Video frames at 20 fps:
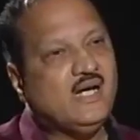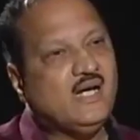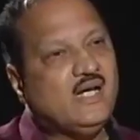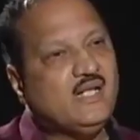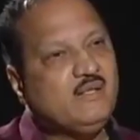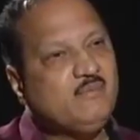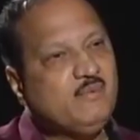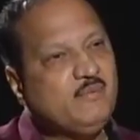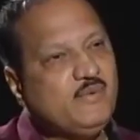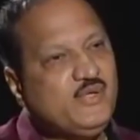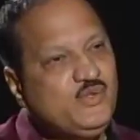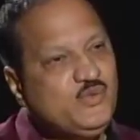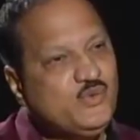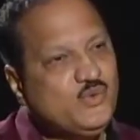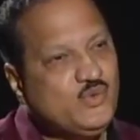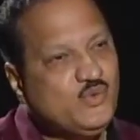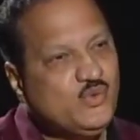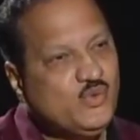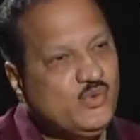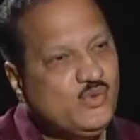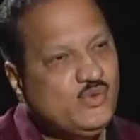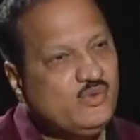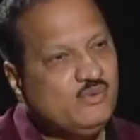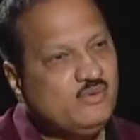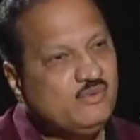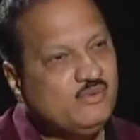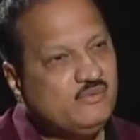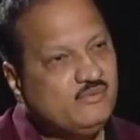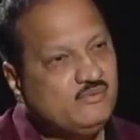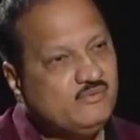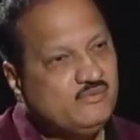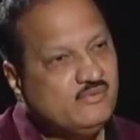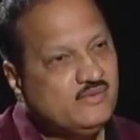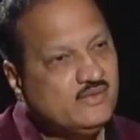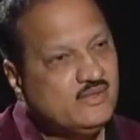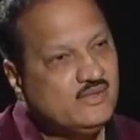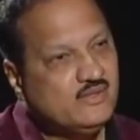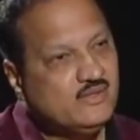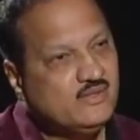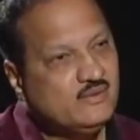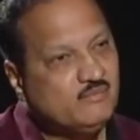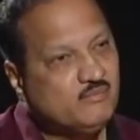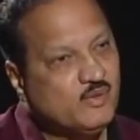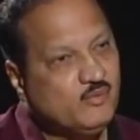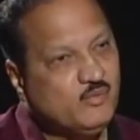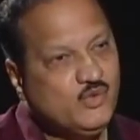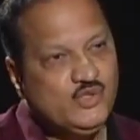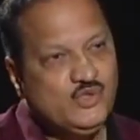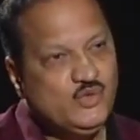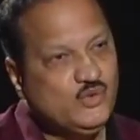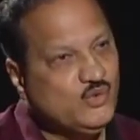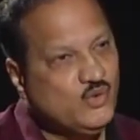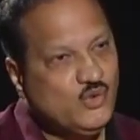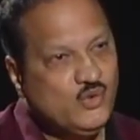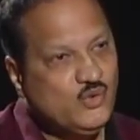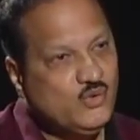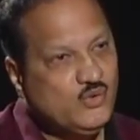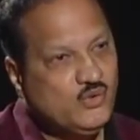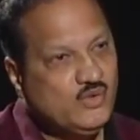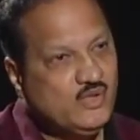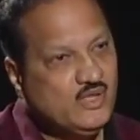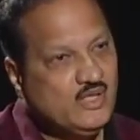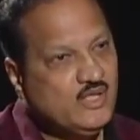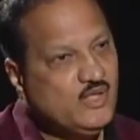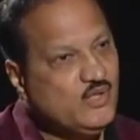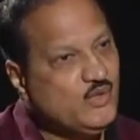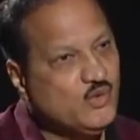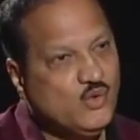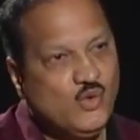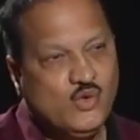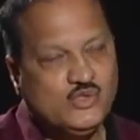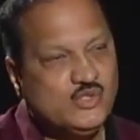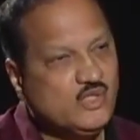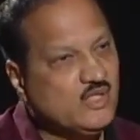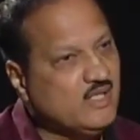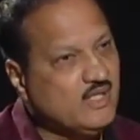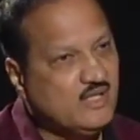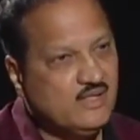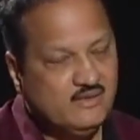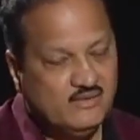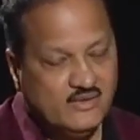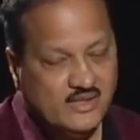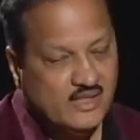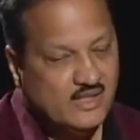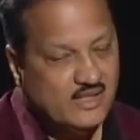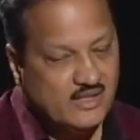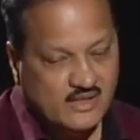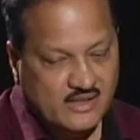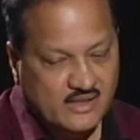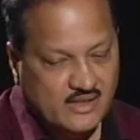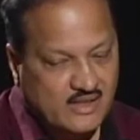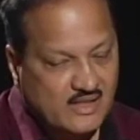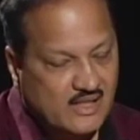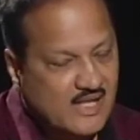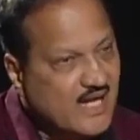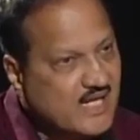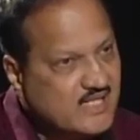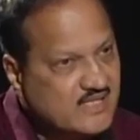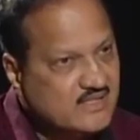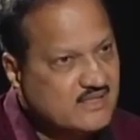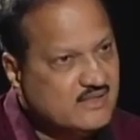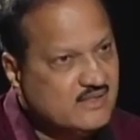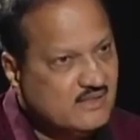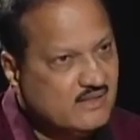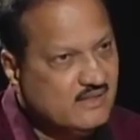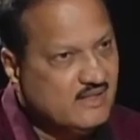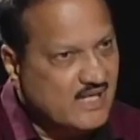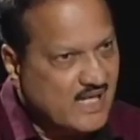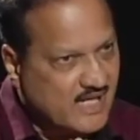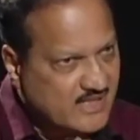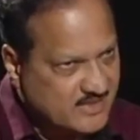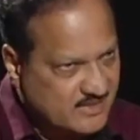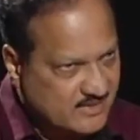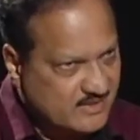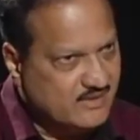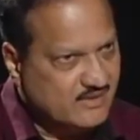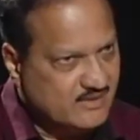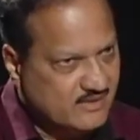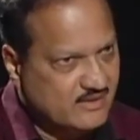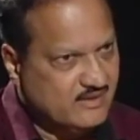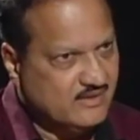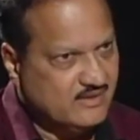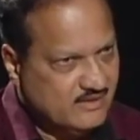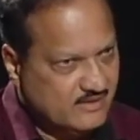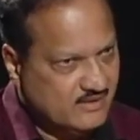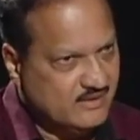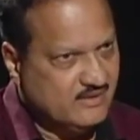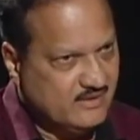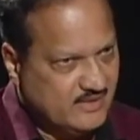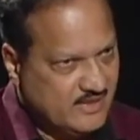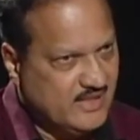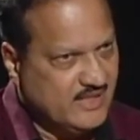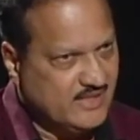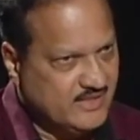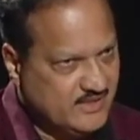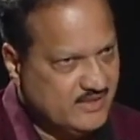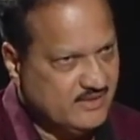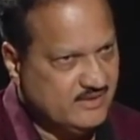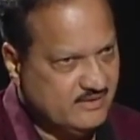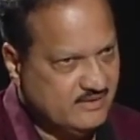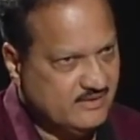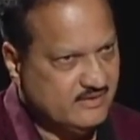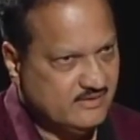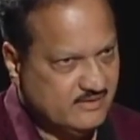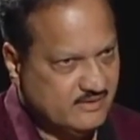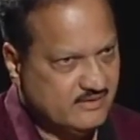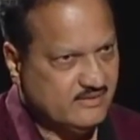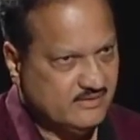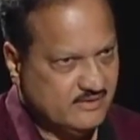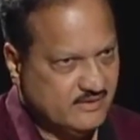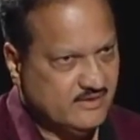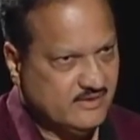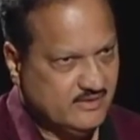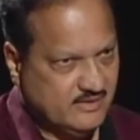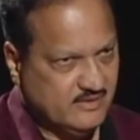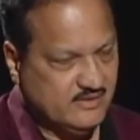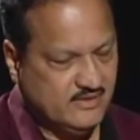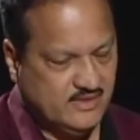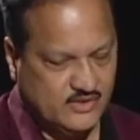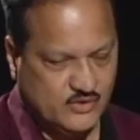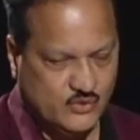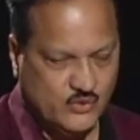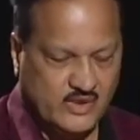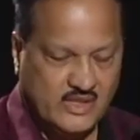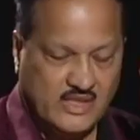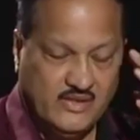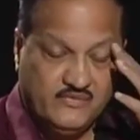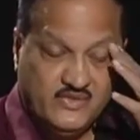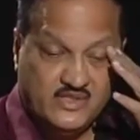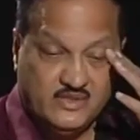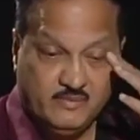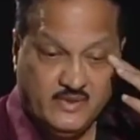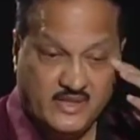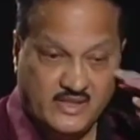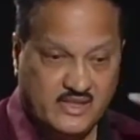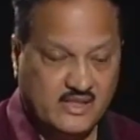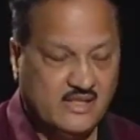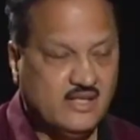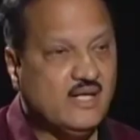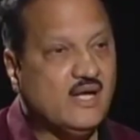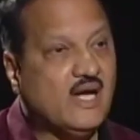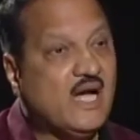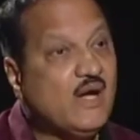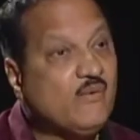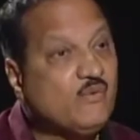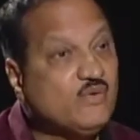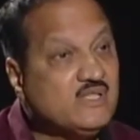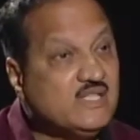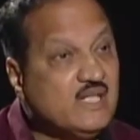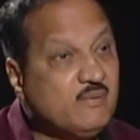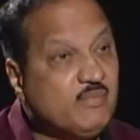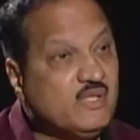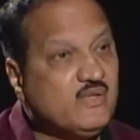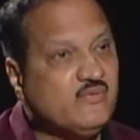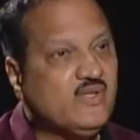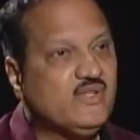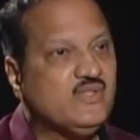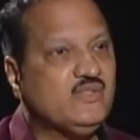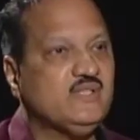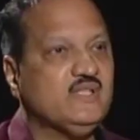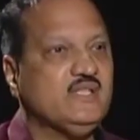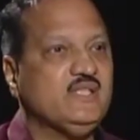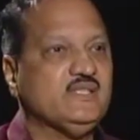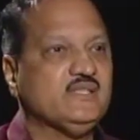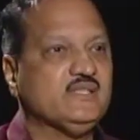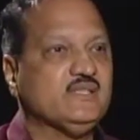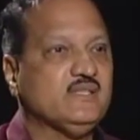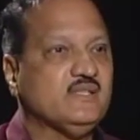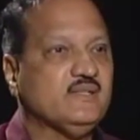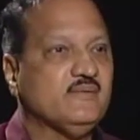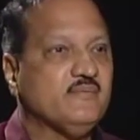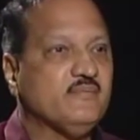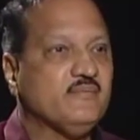Arey Baba, you know, Pramod, you know. You know also last election, this 2.5 years back, I was number one on the list.